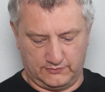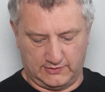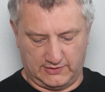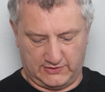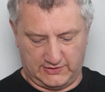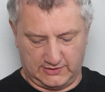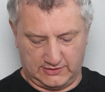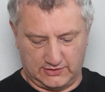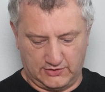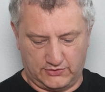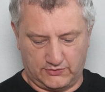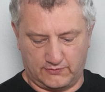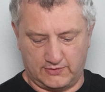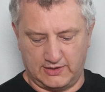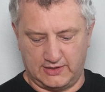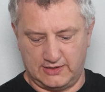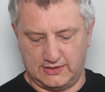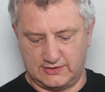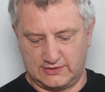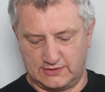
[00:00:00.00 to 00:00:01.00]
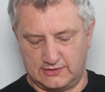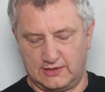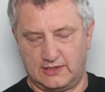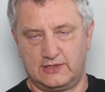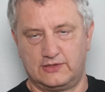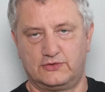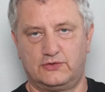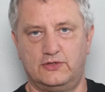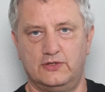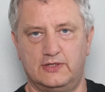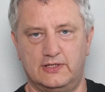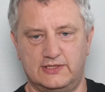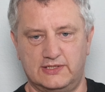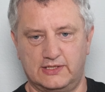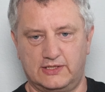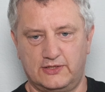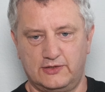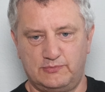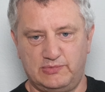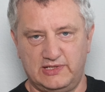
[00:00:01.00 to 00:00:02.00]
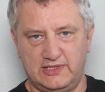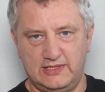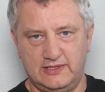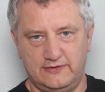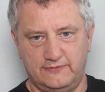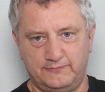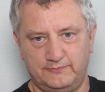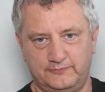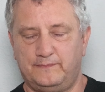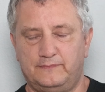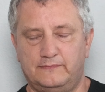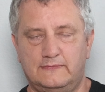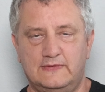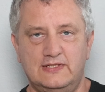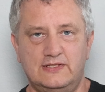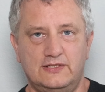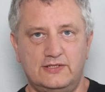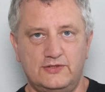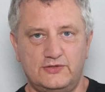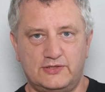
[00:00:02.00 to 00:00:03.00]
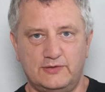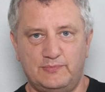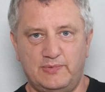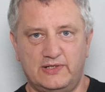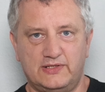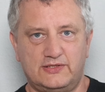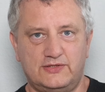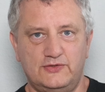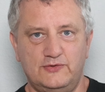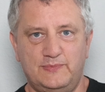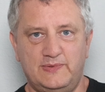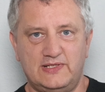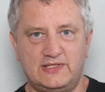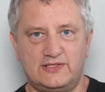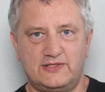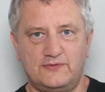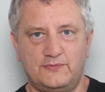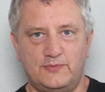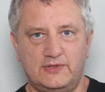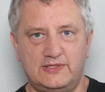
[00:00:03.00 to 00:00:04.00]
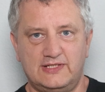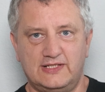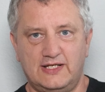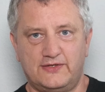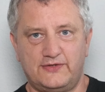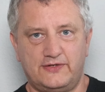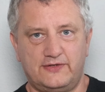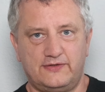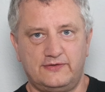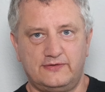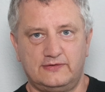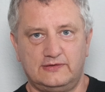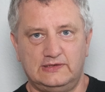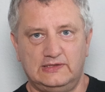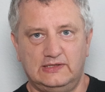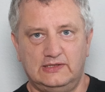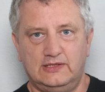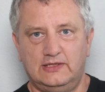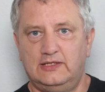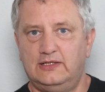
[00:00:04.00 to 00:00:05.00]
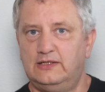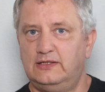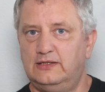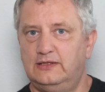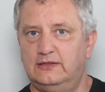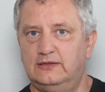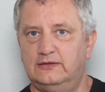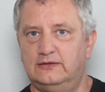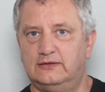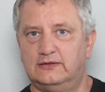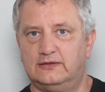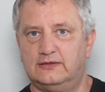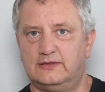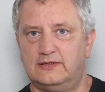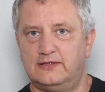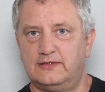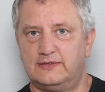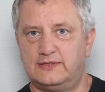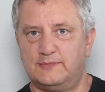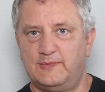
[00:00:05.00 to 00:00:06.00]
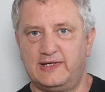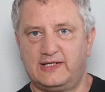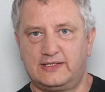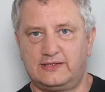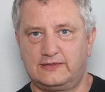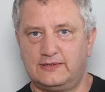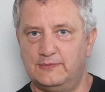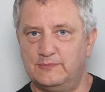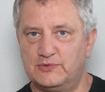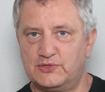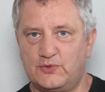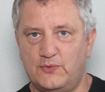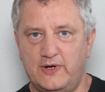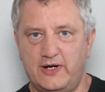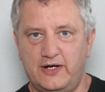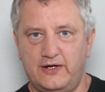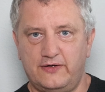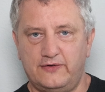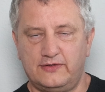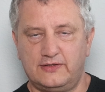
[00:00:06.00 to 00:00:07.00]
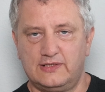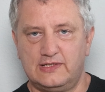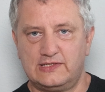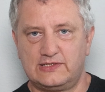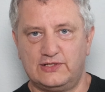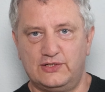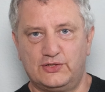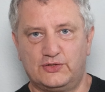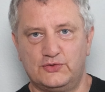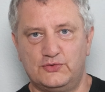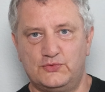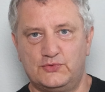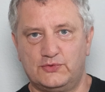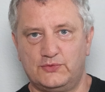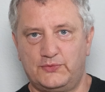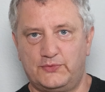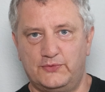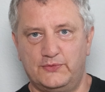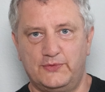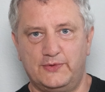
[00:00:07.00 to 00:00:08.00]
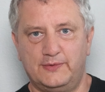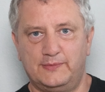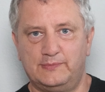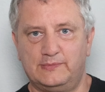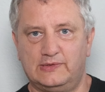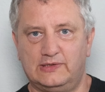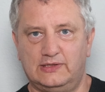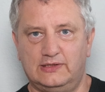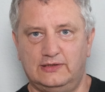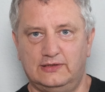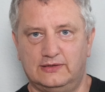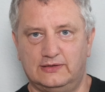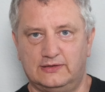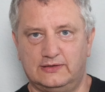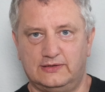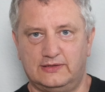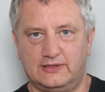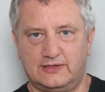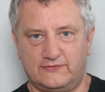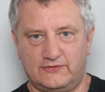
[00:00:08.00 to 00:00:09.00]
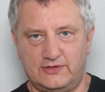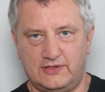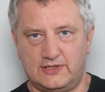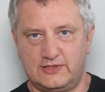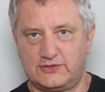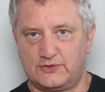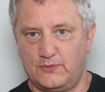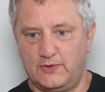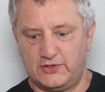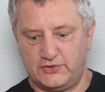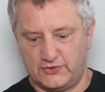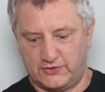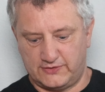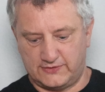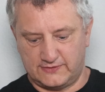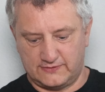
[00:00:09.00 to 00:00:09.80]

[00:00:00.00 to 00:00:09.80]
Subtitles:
I think the thread isn't as good as it could be. These are used to put two pieces of wood together to make them square, so you can drill through them and have a nice square joint.